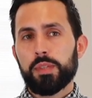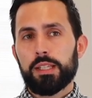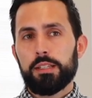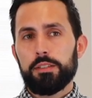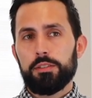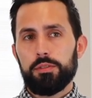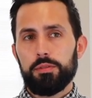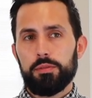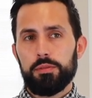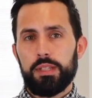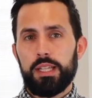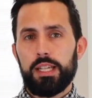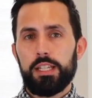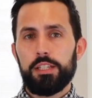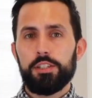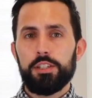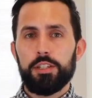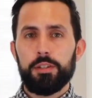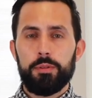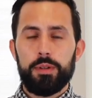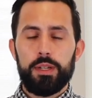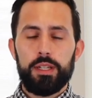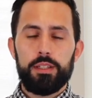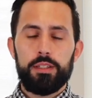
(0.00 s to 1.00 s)
So that
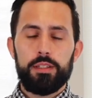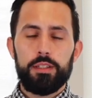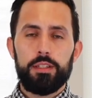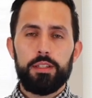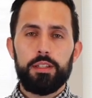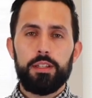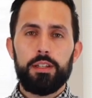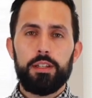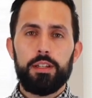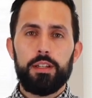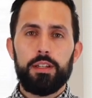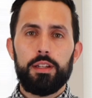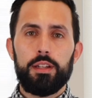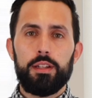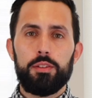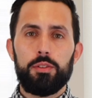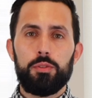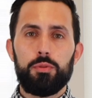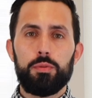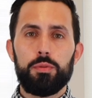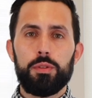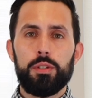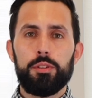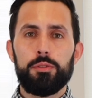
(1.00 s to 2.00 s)
generated a
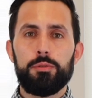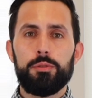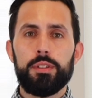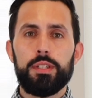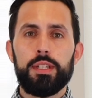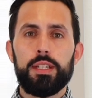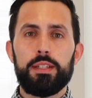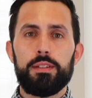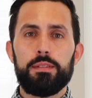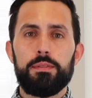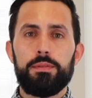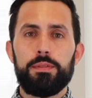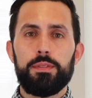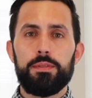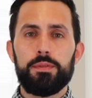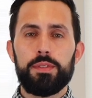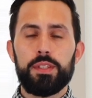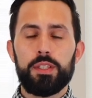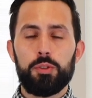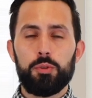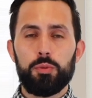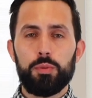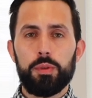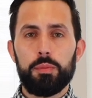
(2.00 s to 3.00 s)

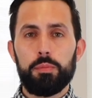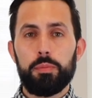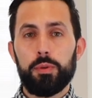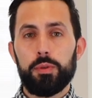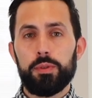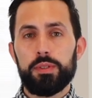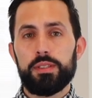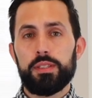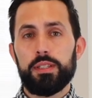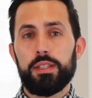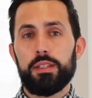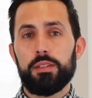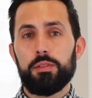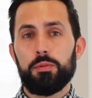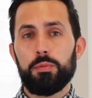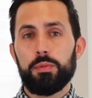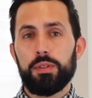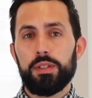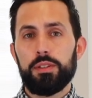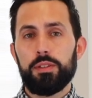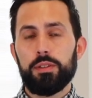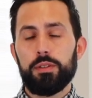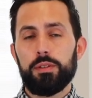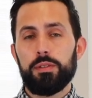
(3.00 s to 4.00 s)
253%
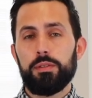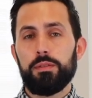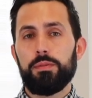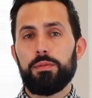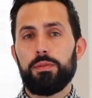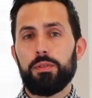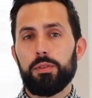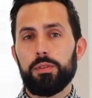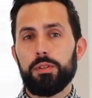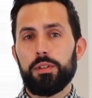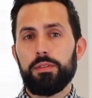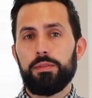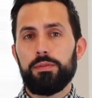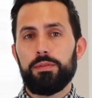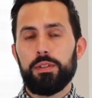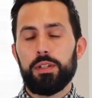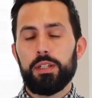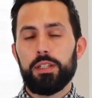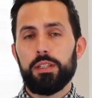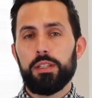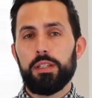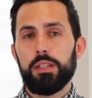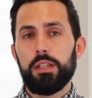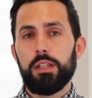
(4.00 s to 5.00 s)
return for the
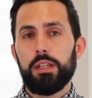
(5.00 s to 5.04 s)
fund.